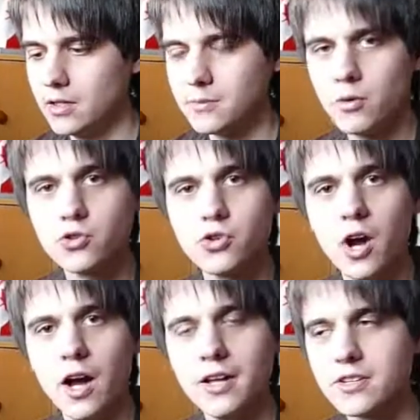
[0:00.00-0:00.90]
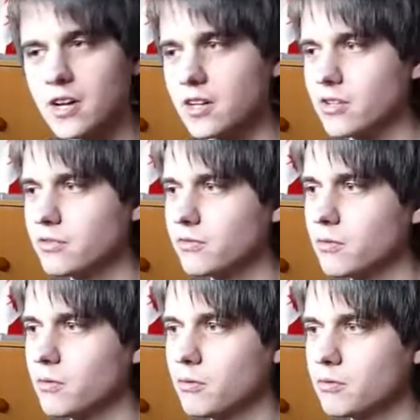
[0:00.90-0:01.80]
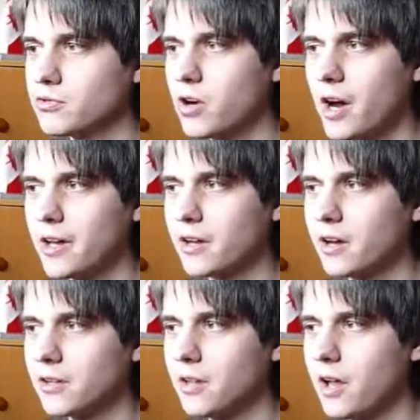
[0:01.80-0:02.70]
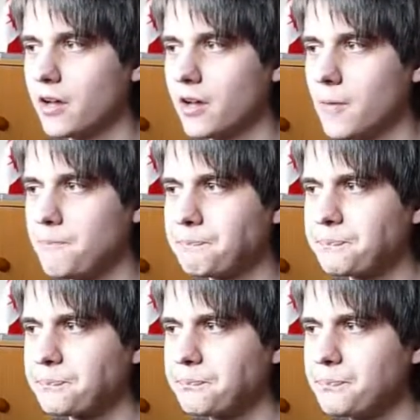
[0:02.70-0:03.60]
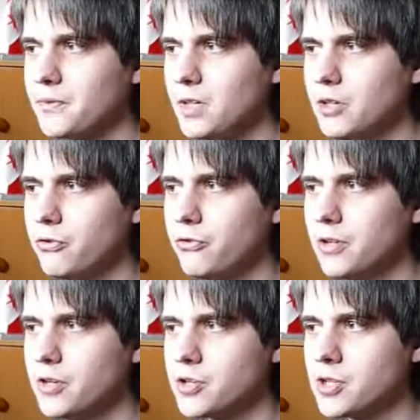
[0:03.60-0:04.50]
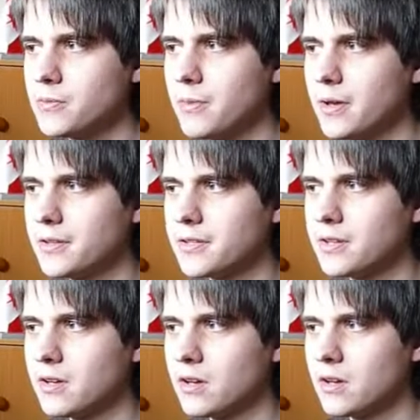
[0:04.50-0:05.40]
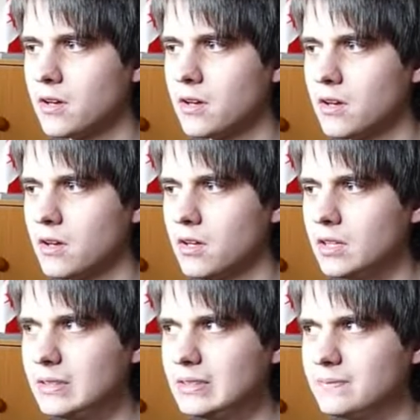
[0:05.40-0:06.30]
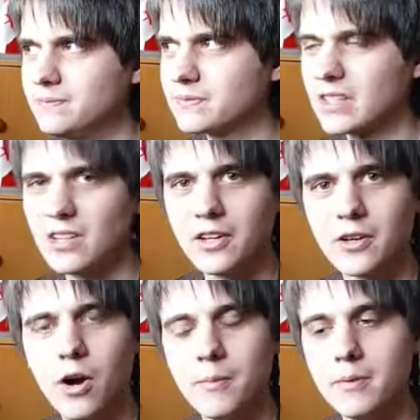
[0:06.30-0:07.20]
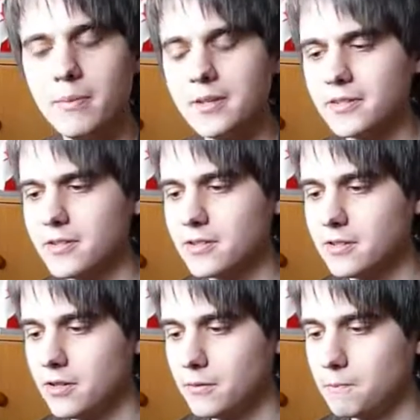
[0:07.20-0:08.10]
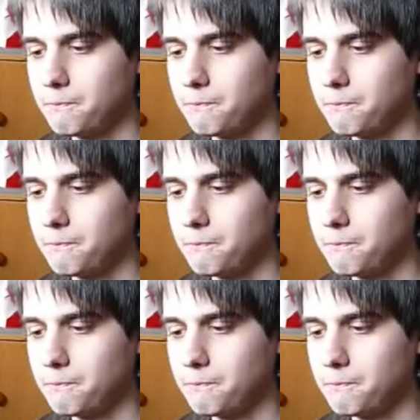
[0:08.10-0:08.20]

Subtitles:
It's more dry. It's kind of dry kind of lager. The finish is a bit kind of like hoppy bitterness in it.